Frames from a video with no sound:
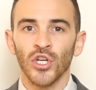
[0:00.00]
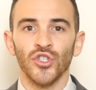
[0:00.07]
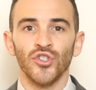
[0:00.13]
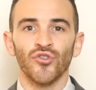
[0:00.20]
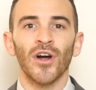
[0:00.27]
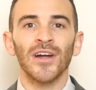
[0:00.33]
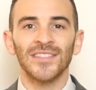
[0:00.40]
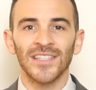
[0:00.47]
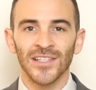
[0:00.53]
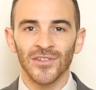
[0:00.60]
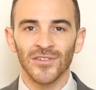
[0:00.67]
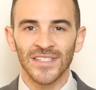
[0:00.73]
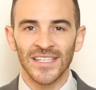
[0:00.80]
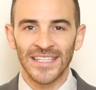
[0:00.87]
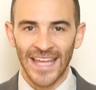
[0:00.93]
drug
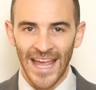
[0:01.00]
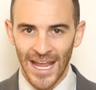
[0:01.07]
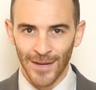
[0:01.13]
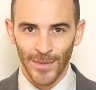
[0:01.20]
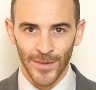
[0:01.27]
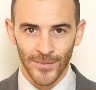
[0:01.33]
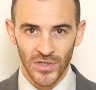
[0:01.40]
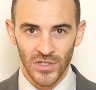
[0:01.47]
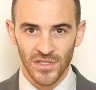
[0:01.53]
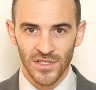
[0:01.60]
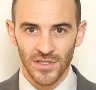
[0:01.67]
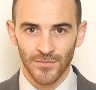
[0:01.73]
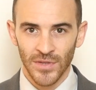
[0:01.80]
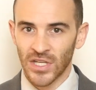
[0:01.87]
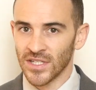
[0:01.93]
dealers and gang
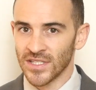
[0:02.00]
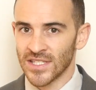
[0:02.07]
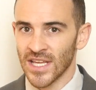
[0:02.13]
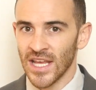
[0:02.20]
members. Because